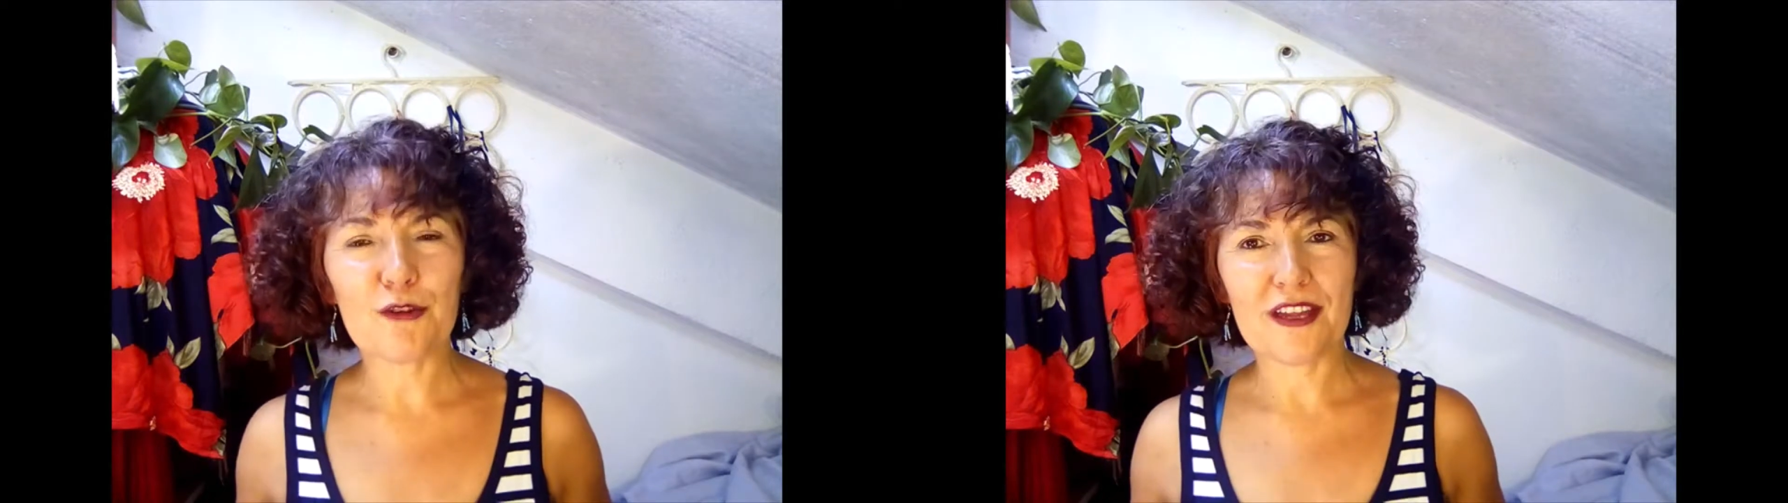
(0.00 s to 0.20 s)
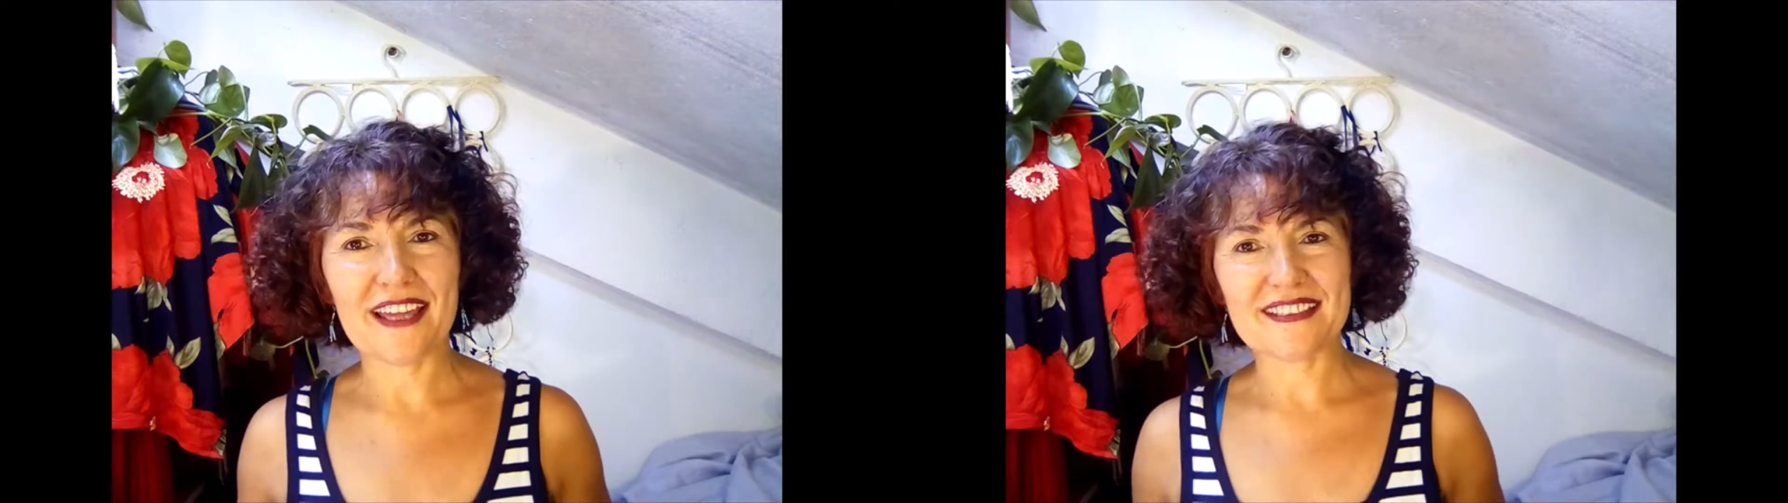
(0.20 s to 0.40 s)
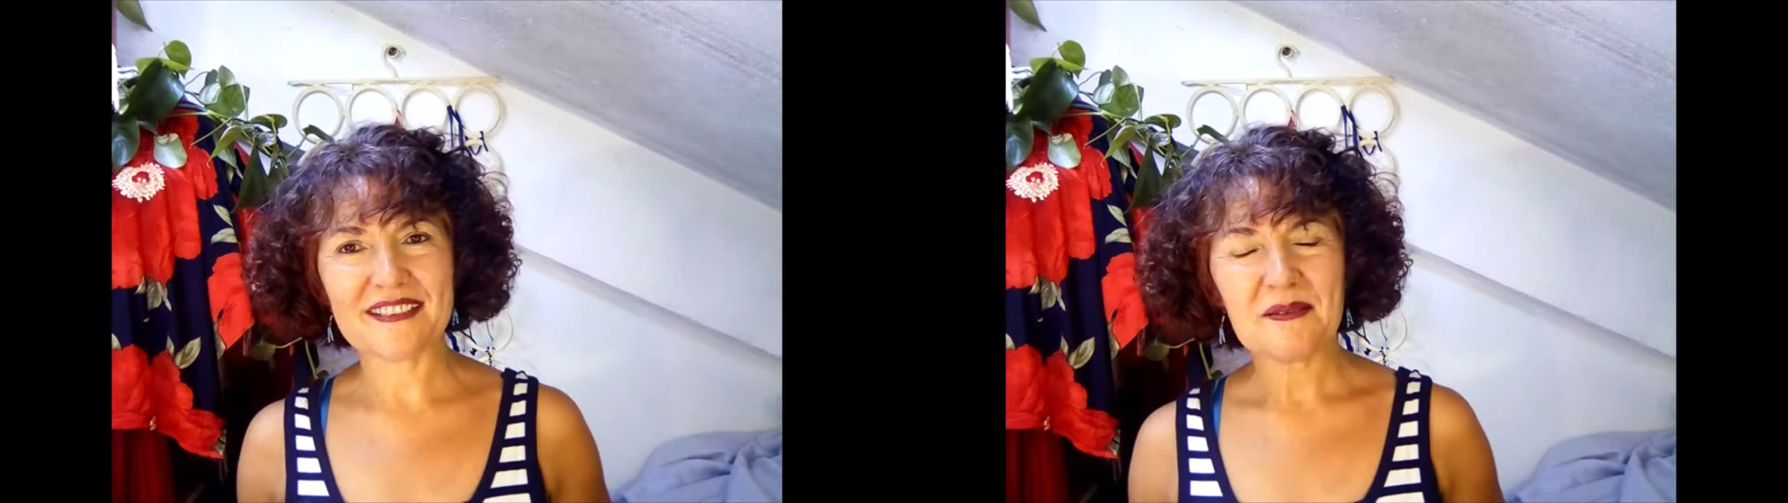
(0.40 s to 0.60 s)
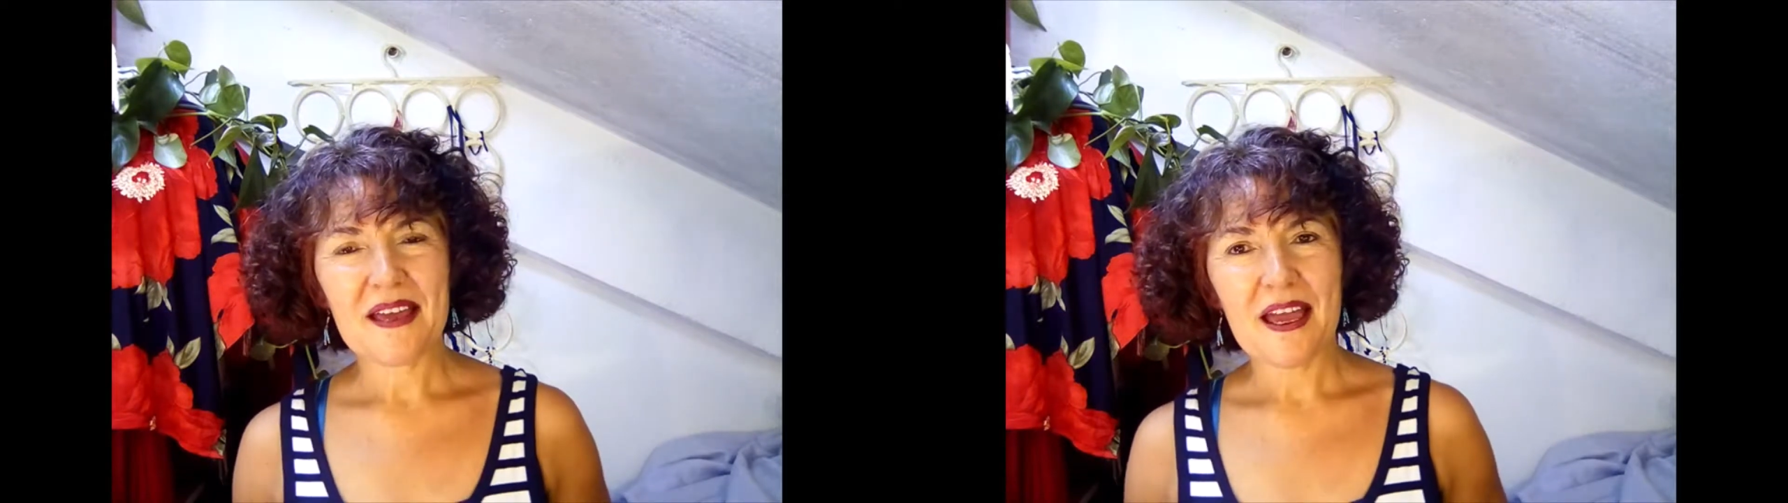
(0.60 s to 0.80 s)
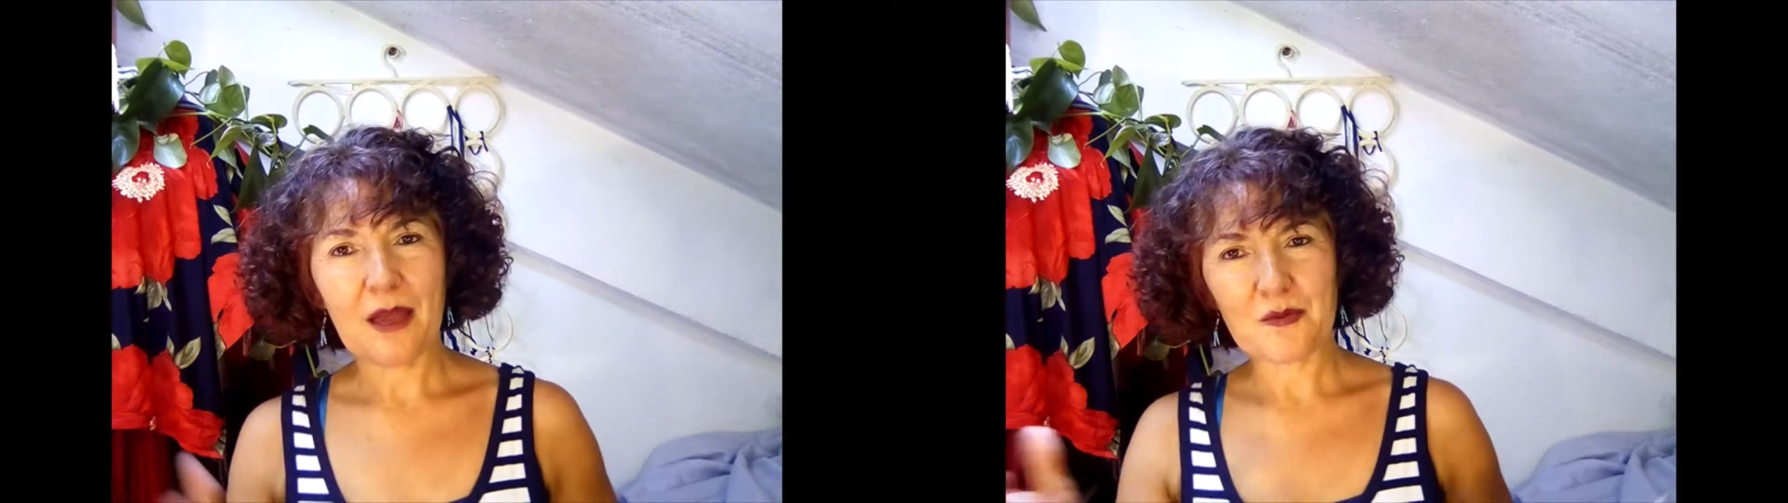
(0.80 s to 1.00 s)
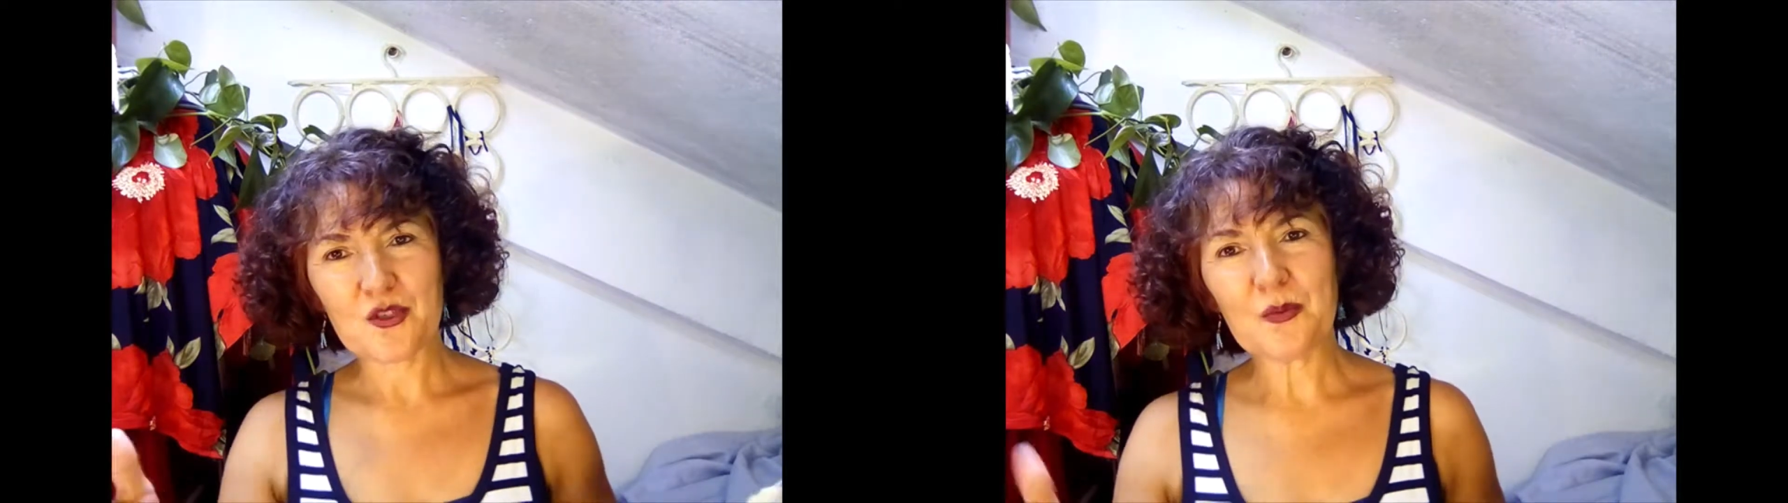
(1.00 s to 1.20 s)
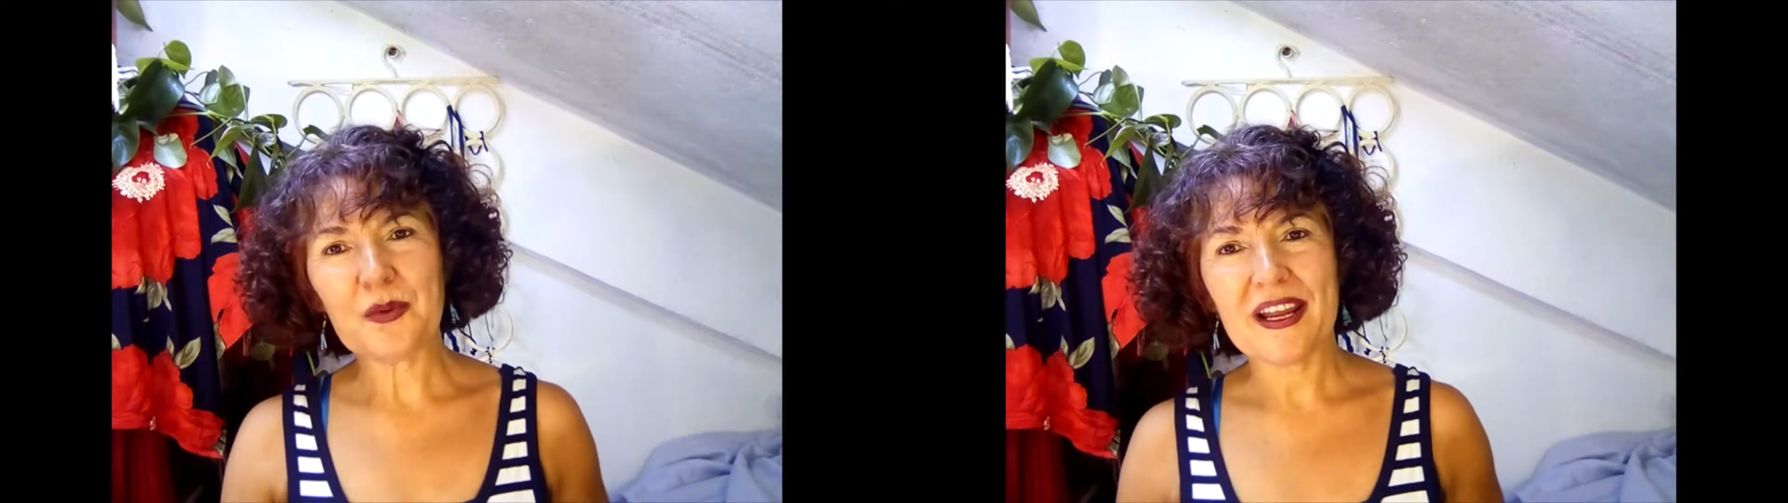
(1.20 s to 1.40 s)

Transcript: Thank you to see